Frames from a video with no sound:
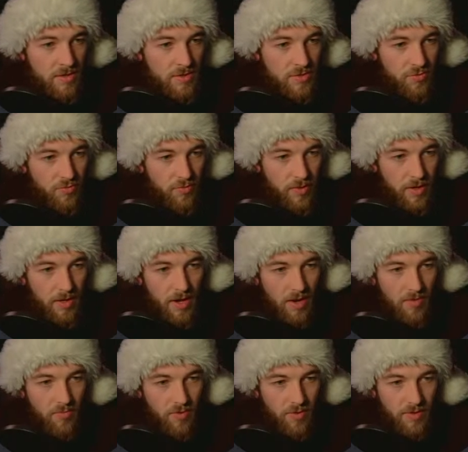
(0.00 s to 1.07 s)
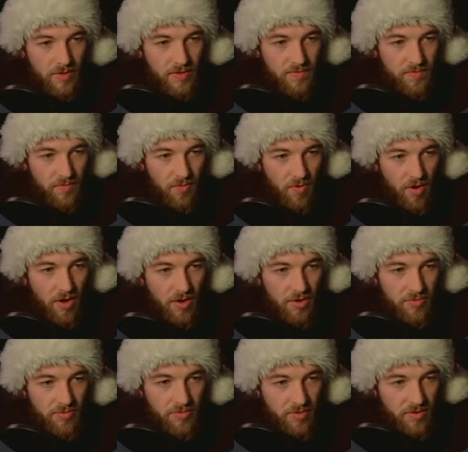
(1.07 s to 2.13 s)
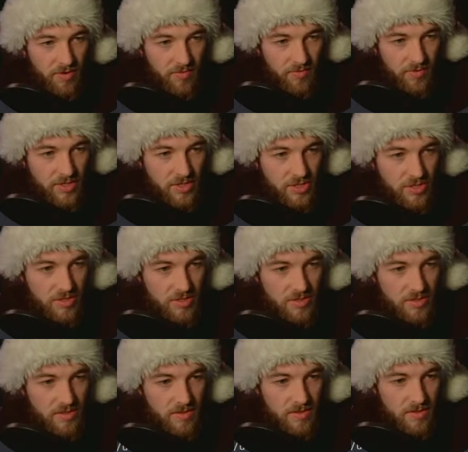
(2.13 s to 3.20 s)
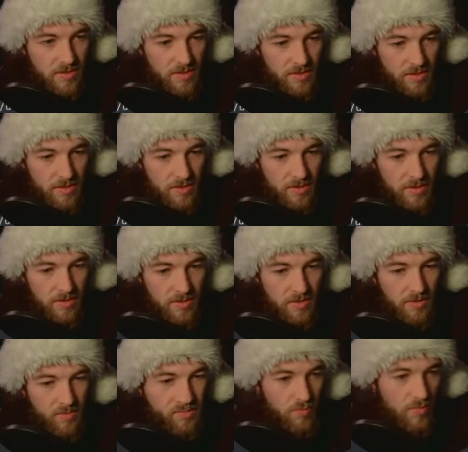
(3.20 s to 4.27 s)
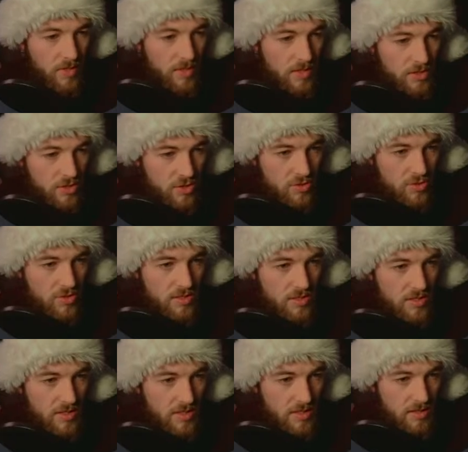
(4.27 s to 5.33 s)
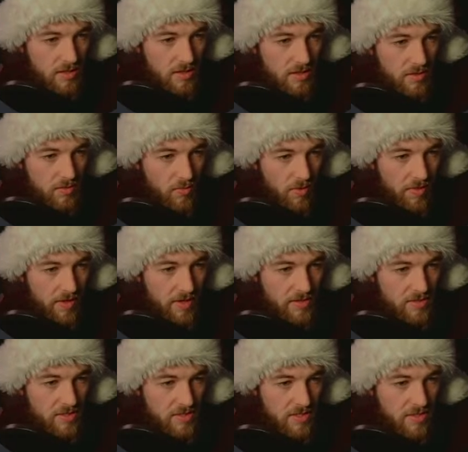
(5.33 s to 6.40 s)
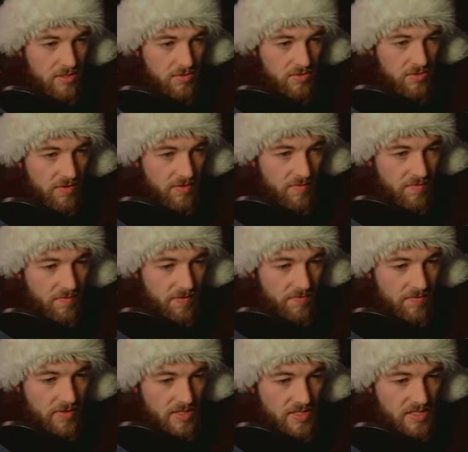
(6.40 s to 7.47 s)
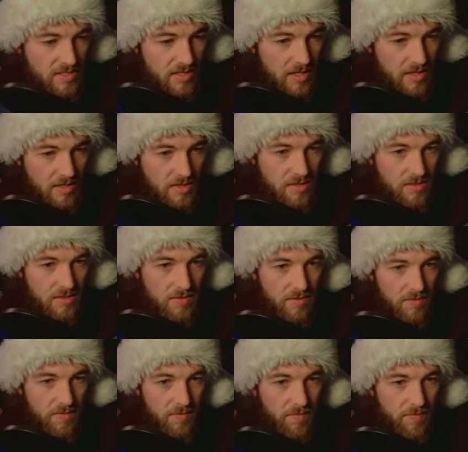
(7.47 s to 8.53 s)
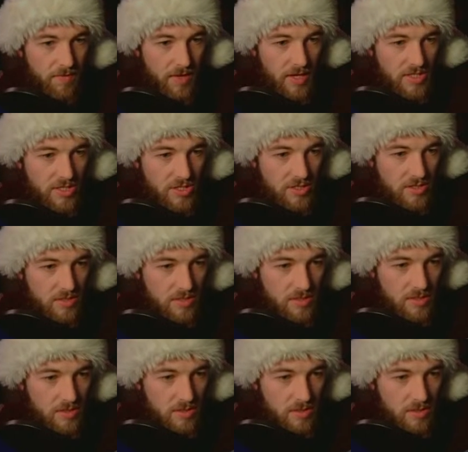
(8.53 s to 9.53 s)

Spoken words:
So if we now run this for 100 iterations, we should see 1,656 flashes.